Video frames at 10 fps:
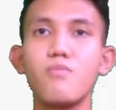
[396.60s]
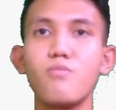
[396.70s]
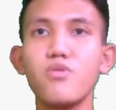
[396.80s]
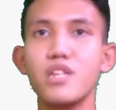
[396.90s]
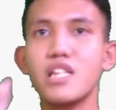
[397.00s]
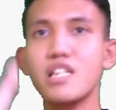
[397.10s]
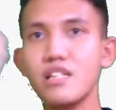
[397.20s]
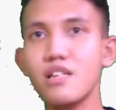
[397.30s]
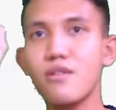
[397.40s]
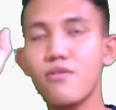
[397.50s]
we
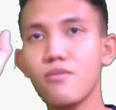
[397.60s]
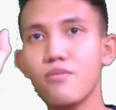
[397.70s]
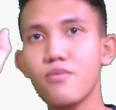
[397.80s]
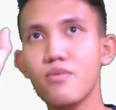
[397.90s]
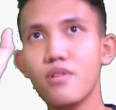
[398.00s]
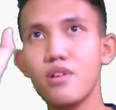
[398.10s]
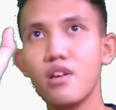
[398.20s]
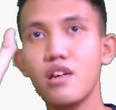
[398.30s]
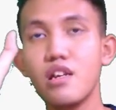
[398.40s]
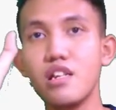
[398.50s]
put the
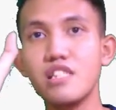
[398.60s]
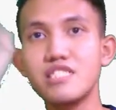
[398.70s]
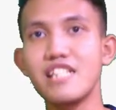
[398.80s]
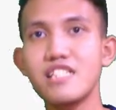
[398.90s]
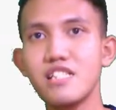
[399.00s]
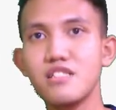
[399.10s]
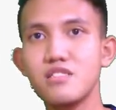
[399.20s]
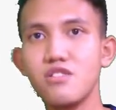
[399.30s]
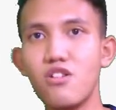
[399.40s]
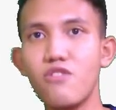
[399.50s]

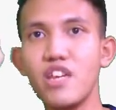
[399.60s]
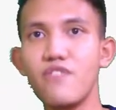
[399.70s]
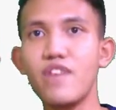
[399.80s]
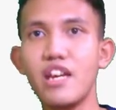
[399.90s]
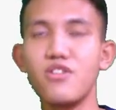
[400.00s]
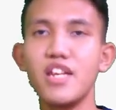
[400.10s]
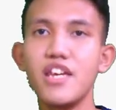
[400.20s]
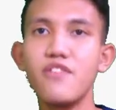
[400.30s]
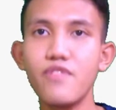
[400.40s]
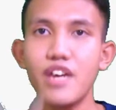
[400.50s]
sentence of if
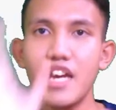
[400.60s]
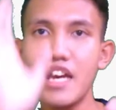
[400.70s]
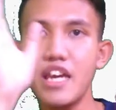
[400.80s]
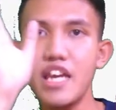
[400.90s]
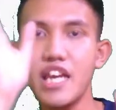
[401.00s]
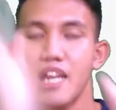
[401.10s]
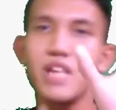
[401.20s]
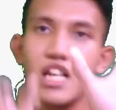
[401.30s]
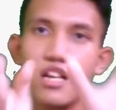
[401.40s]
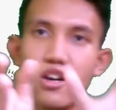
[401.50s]
and only if
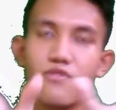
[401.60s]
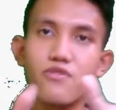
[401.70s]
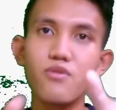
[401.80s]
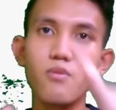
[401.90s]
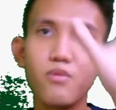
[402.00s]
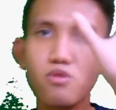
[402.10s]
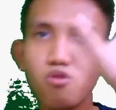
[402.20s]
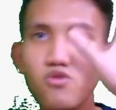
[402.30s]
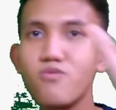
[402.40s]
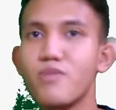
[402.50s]
in the middle of
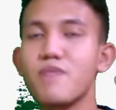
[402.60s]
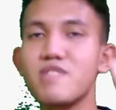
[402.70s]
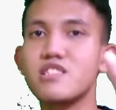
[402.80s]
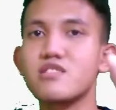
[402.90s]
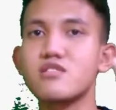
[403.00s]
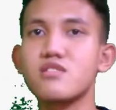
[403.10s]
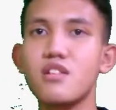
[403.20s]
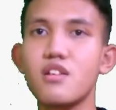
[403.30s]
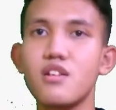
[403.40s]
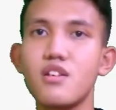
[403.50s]
two
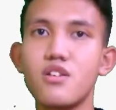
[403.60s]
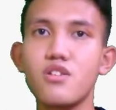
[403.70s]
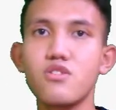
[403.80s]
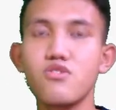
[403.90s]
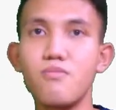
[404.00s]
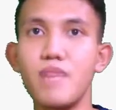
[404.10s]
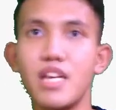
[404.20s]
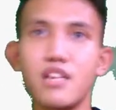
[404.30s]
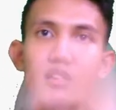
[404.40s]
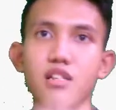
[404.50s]
premises
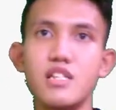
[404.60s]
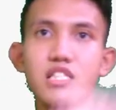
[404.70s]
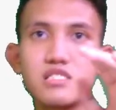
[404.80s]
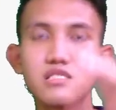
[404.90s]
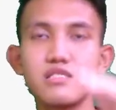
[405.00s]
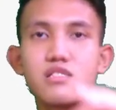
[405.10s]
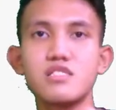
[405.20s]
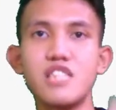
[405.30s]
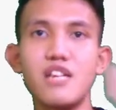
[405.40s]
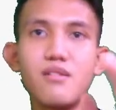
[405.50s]
to make this
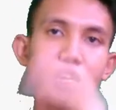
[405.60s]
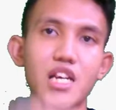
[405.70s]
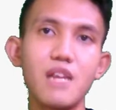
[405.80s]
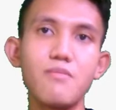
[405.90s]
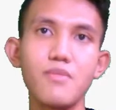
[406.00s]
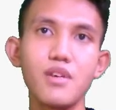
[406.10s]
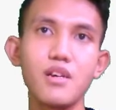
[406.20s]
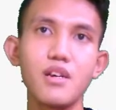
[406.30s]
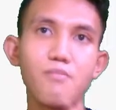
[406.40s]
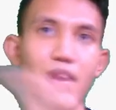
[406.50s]
statement
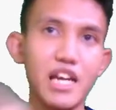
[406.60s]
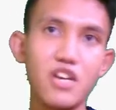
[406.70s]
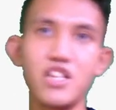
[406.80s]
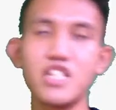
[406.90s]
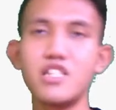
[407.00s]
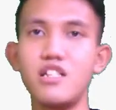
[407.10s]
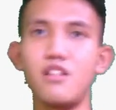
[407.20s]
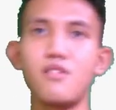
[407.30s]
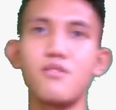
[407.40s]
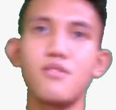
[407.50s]
become
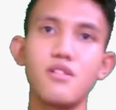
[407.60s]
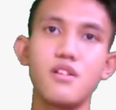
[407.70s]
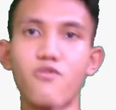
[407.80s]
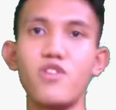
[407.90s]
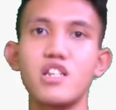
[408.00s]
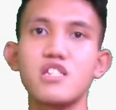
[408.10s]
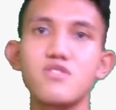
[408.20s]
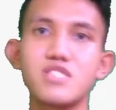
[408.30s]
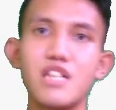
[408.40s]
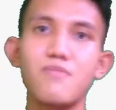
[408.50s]
biconditional. So
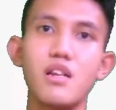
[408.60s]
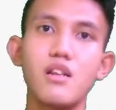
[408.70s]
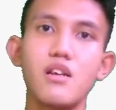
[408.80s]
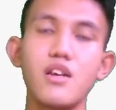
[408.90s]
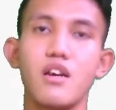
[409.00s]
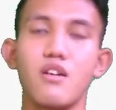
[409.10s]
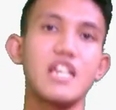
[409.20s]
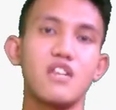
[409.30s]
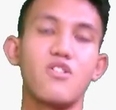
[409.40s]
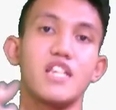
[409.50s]
for the truth table,
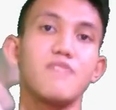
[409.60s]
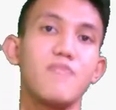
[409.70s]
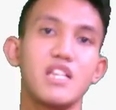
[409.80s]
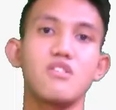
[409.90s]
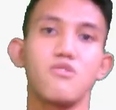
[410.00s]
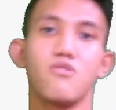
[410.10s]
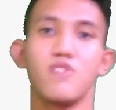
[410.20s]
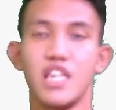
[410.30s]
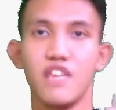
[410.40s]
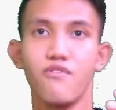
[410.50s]
it can only be
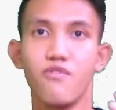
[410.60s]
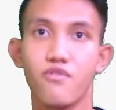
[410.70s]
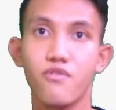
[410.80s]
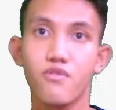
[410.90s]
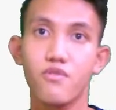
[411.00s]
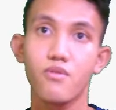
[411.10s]
true if